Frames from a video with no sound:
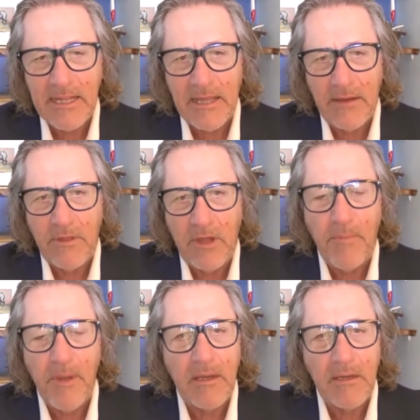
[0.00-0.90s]
there'll
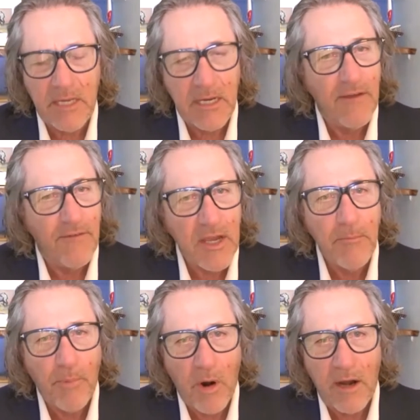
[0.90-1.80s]
be
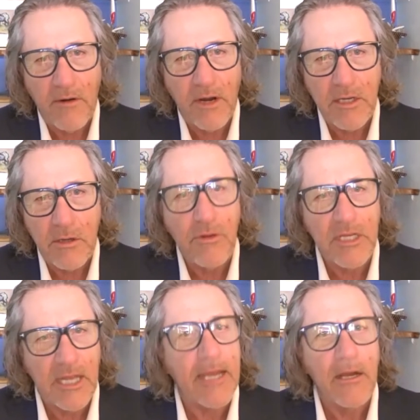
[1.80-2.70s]
significant progress through the
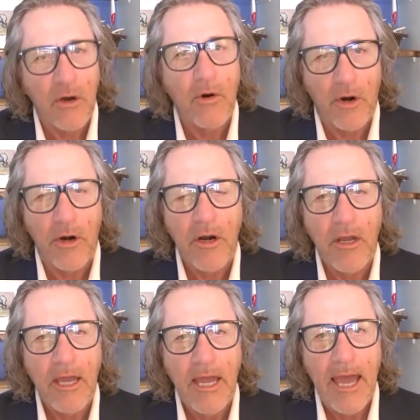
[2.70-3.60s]
second quarter,
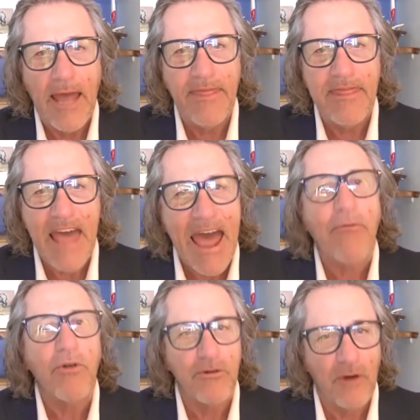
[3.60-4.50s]
and
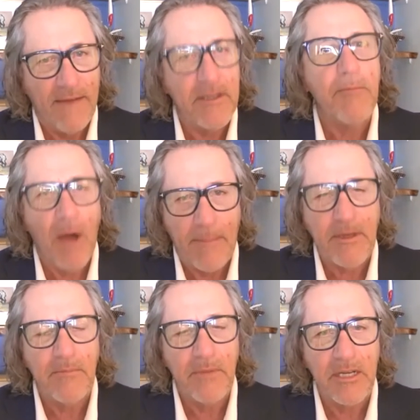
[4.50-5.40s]
that will drive some
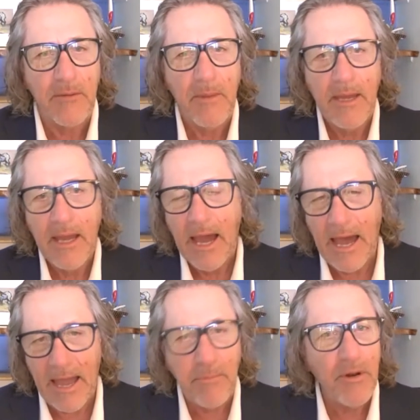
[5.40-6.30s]
optimism.
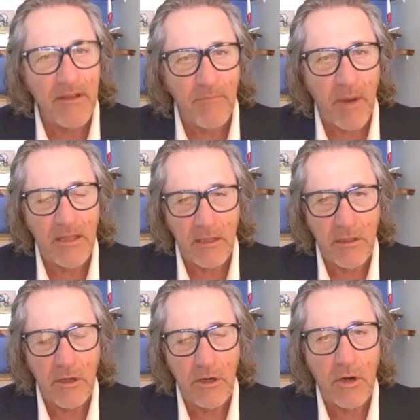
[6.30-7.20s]
I believe by the
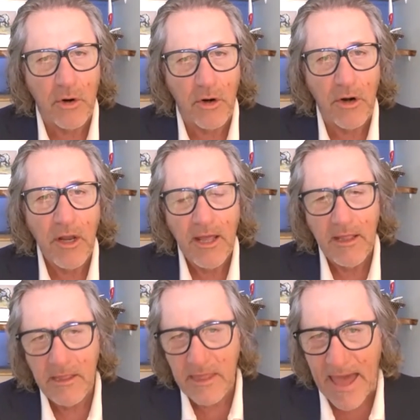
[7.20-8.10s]
third quarter,
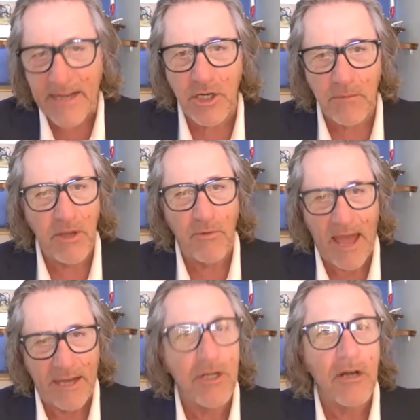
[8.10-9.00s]
that should be
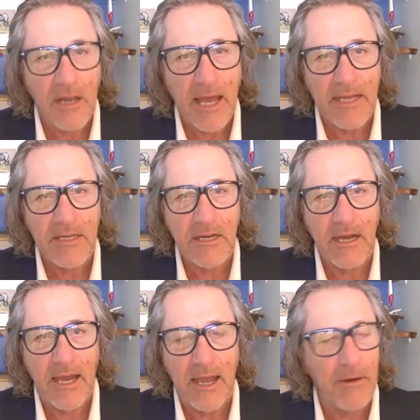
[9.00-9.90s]
rationalized.
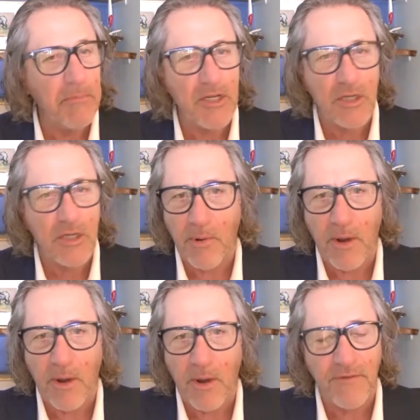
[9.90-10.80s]
I would be
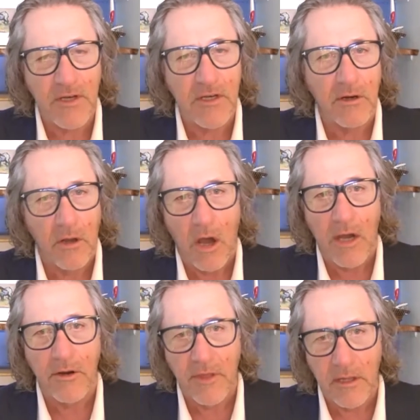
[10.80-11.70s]
surprised if it took
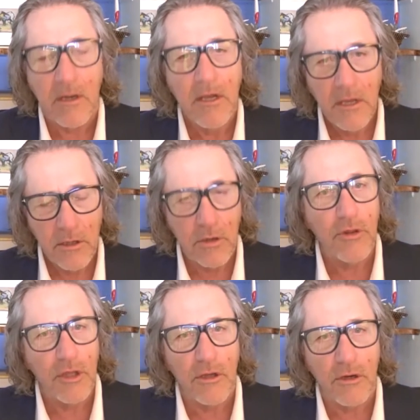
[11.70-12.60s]
longer than through
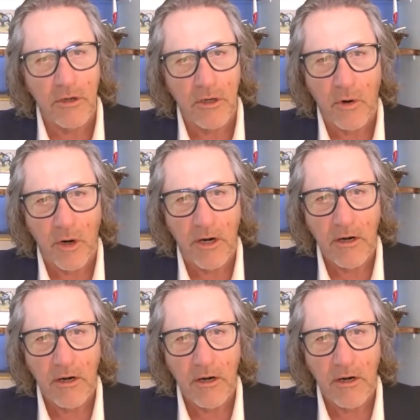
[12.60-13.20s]
the third quarter.